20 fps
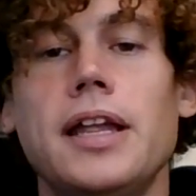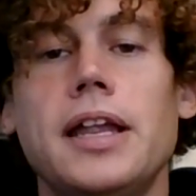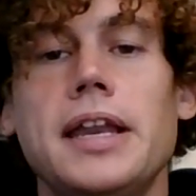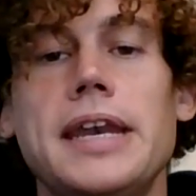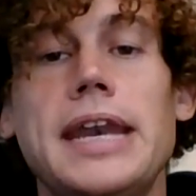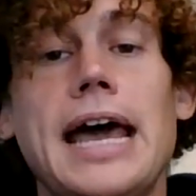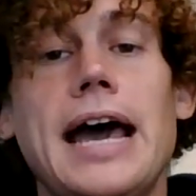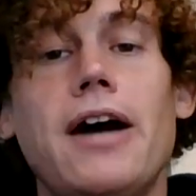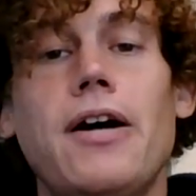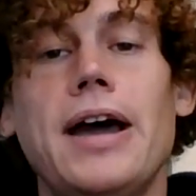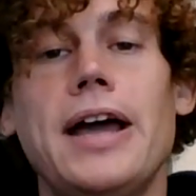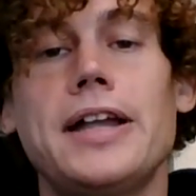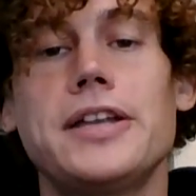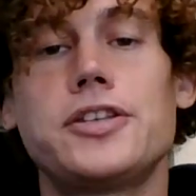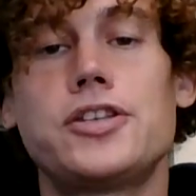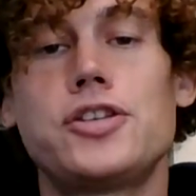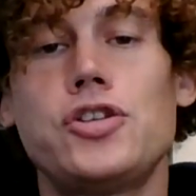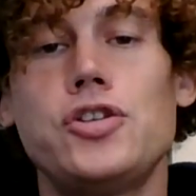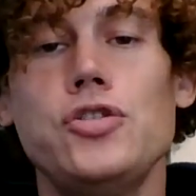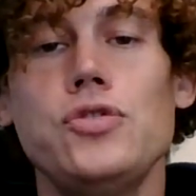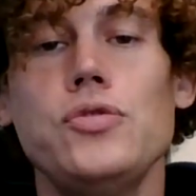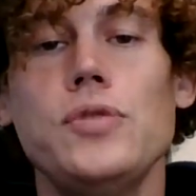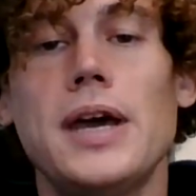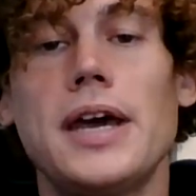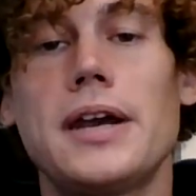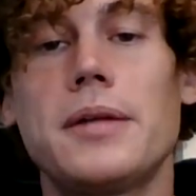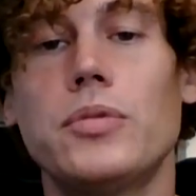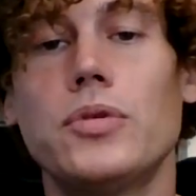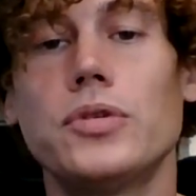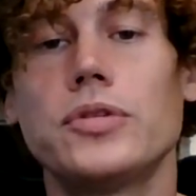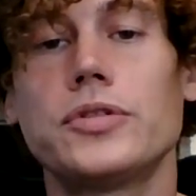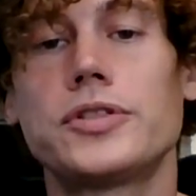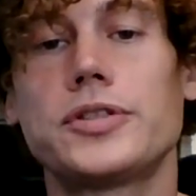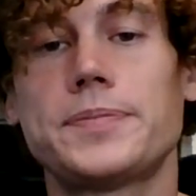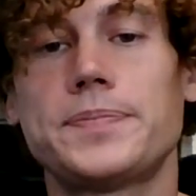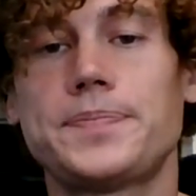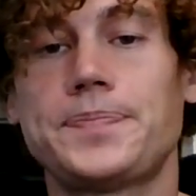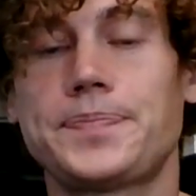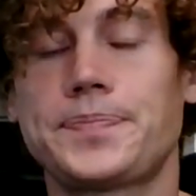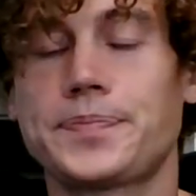now at two
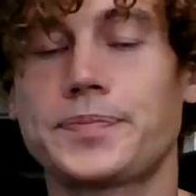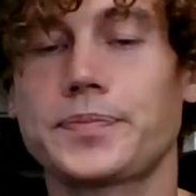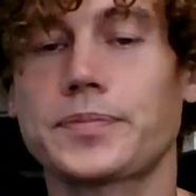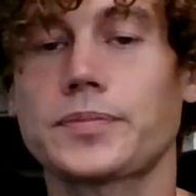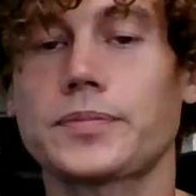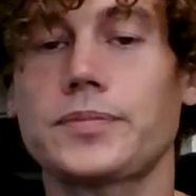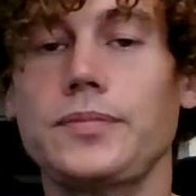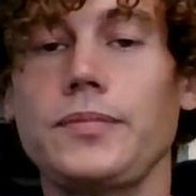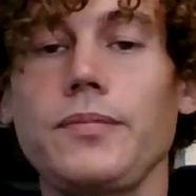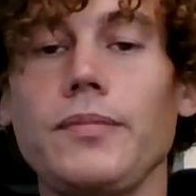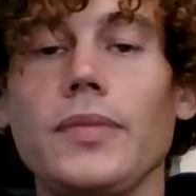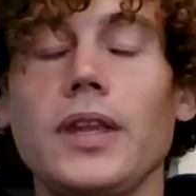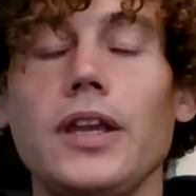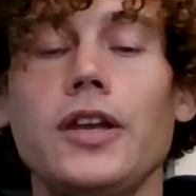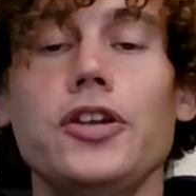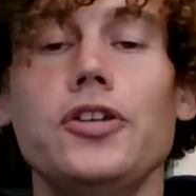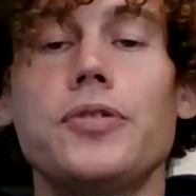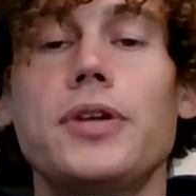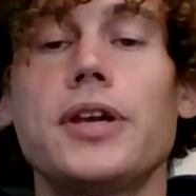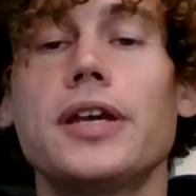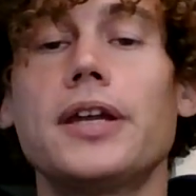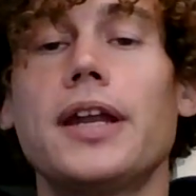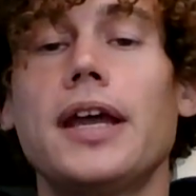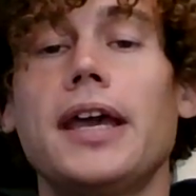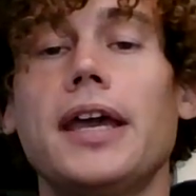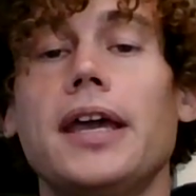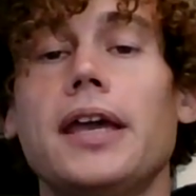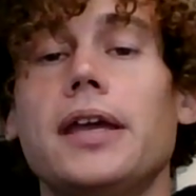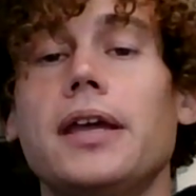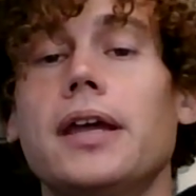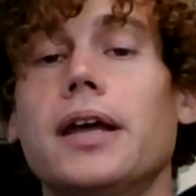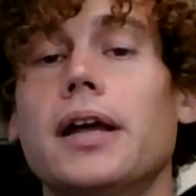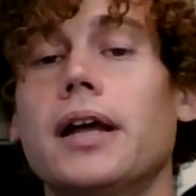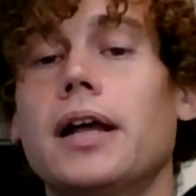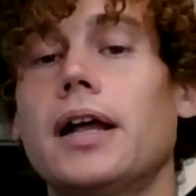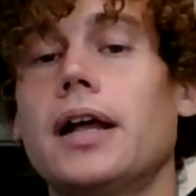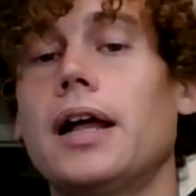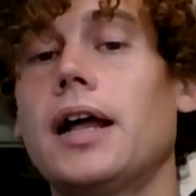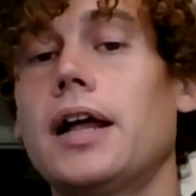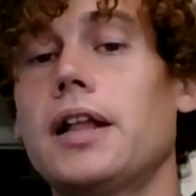edibles you get a
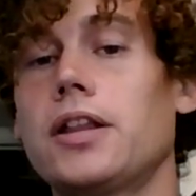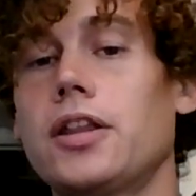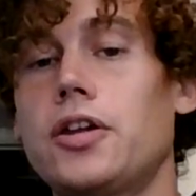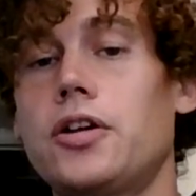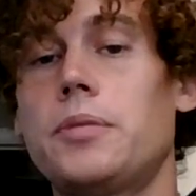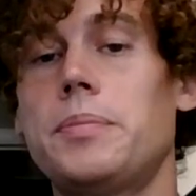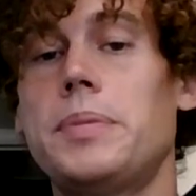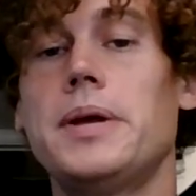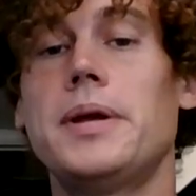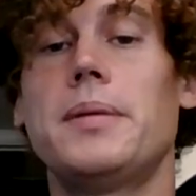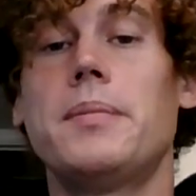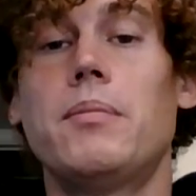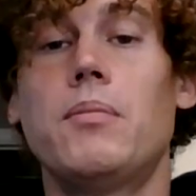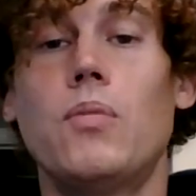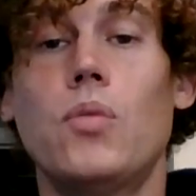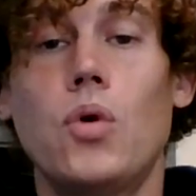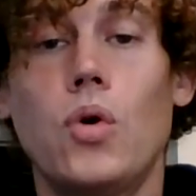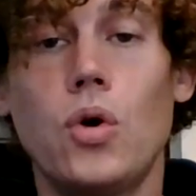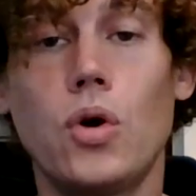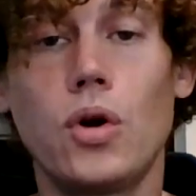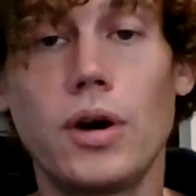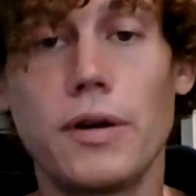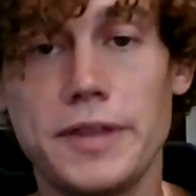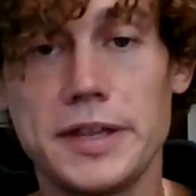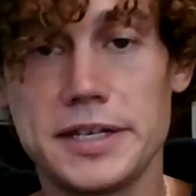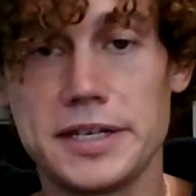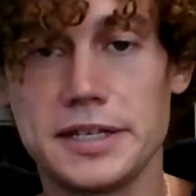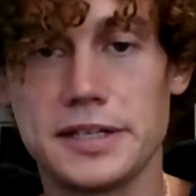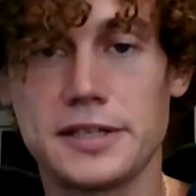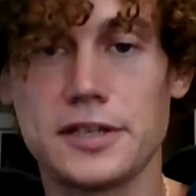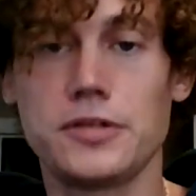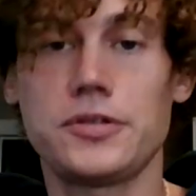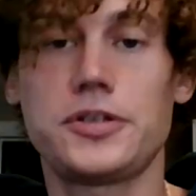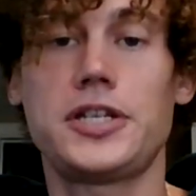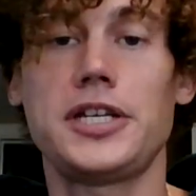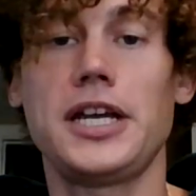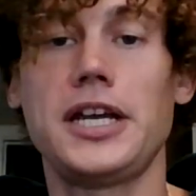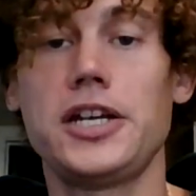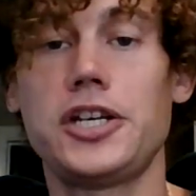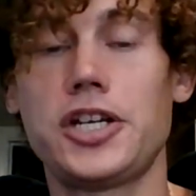a little bit more of the
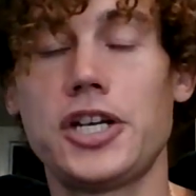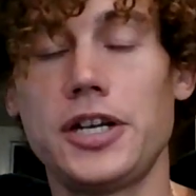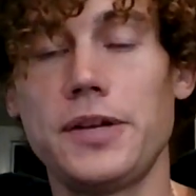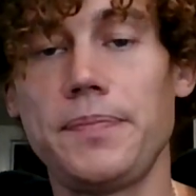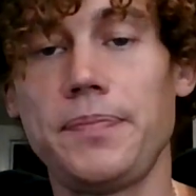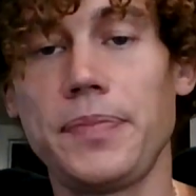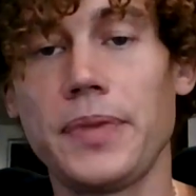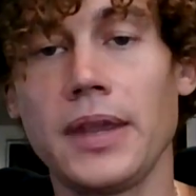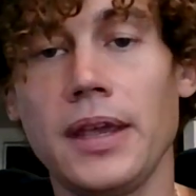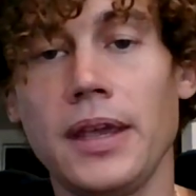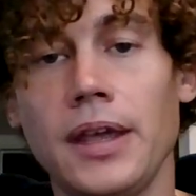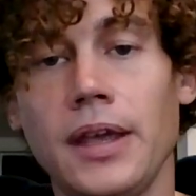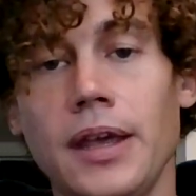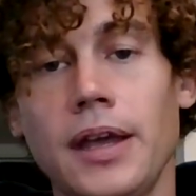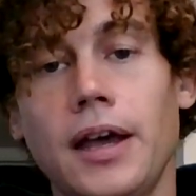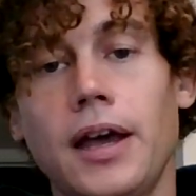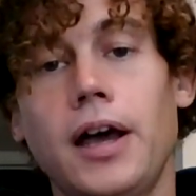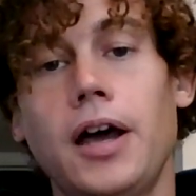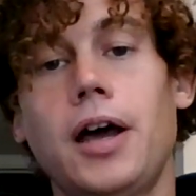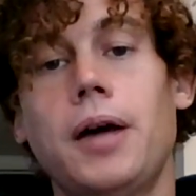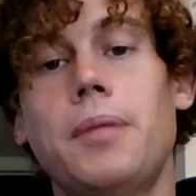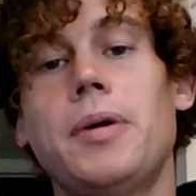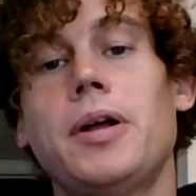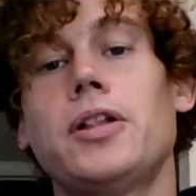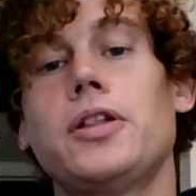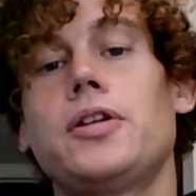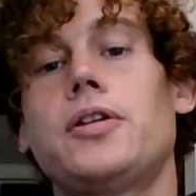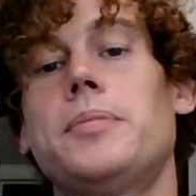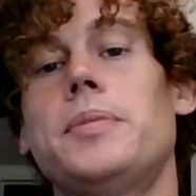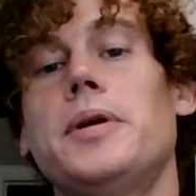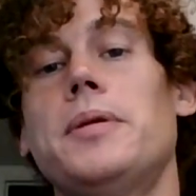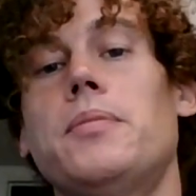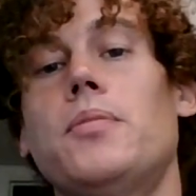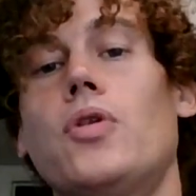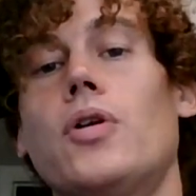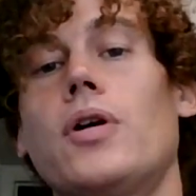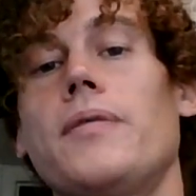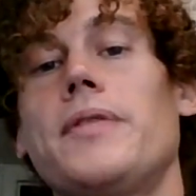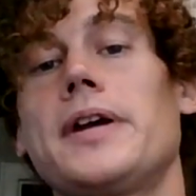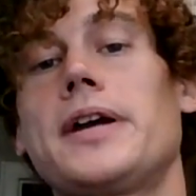dissociation um, a little bit
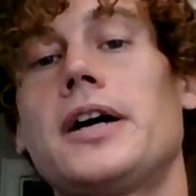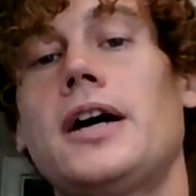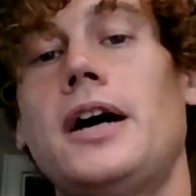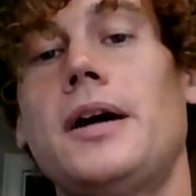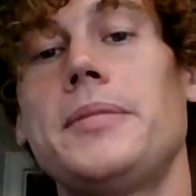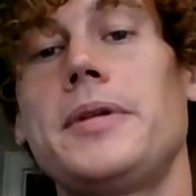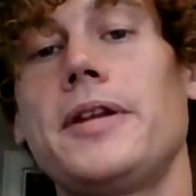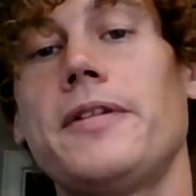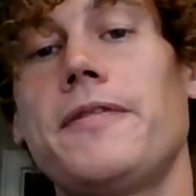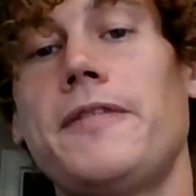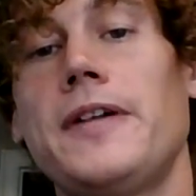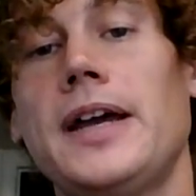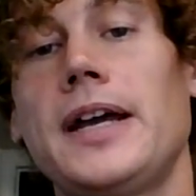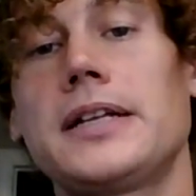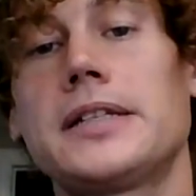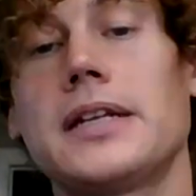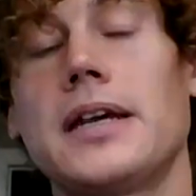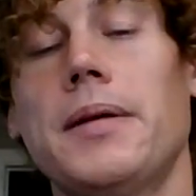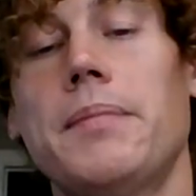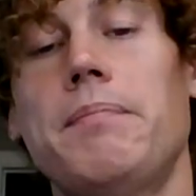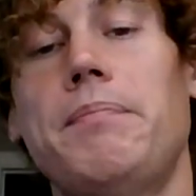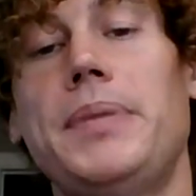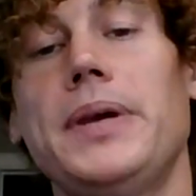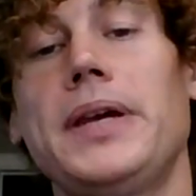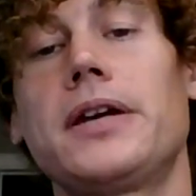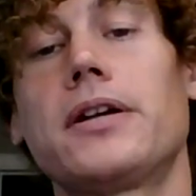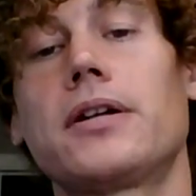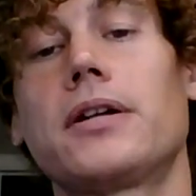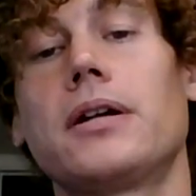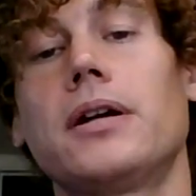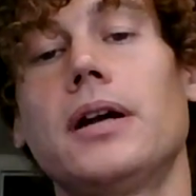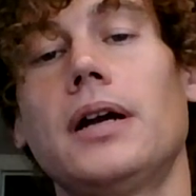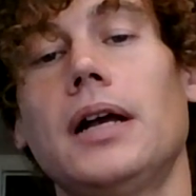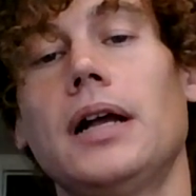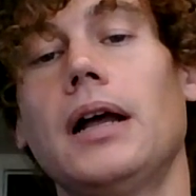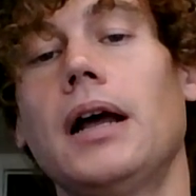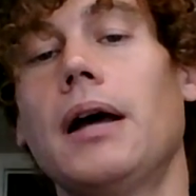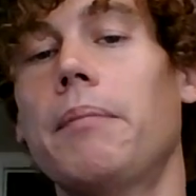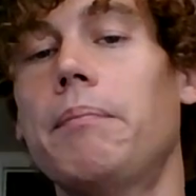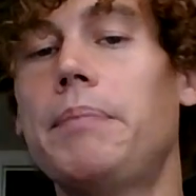more of the calming effect a bigger
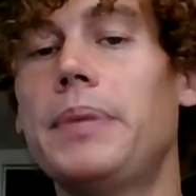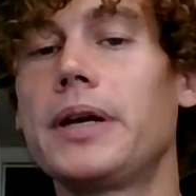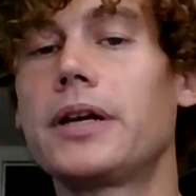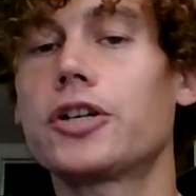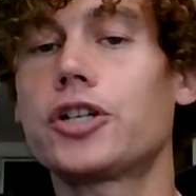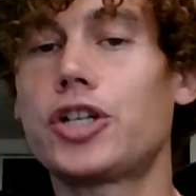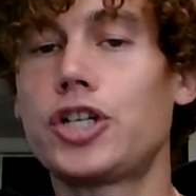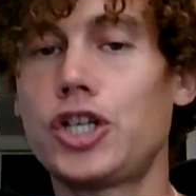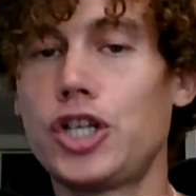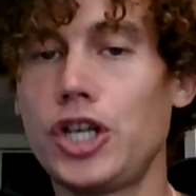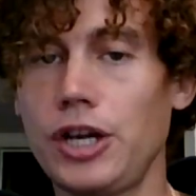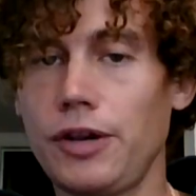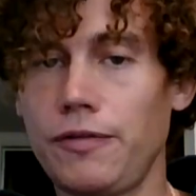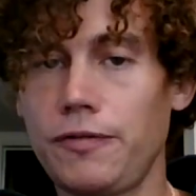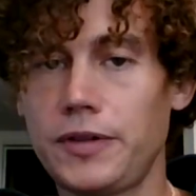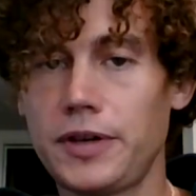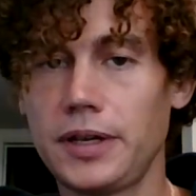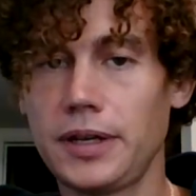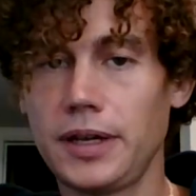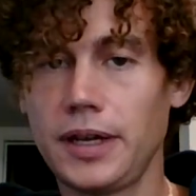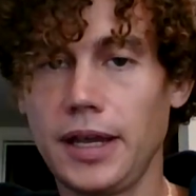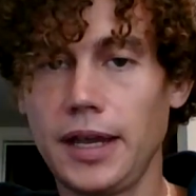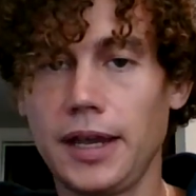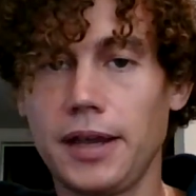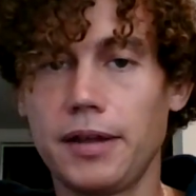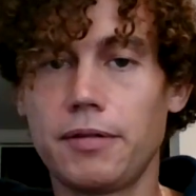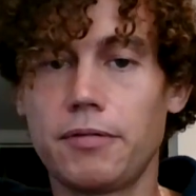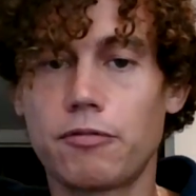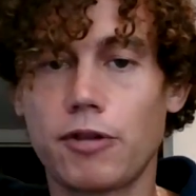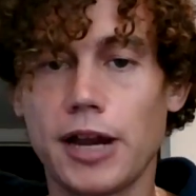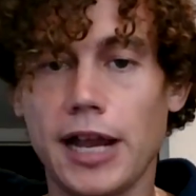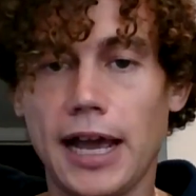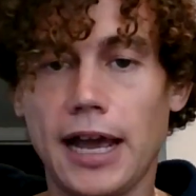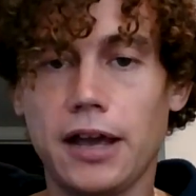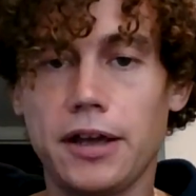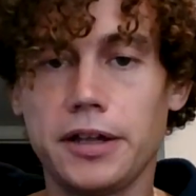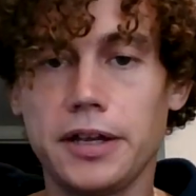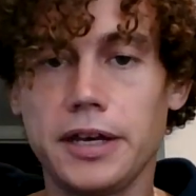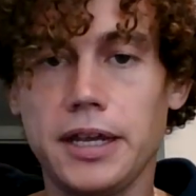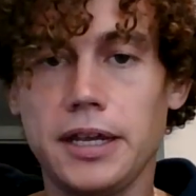a bigger shift in
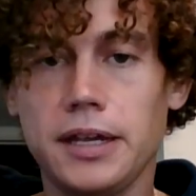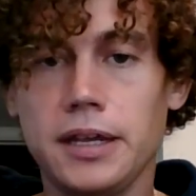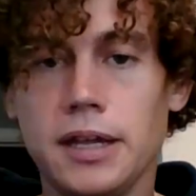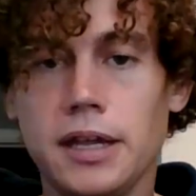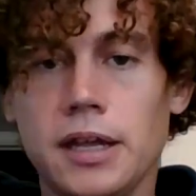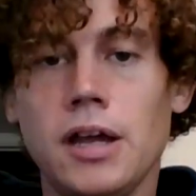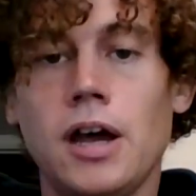reality,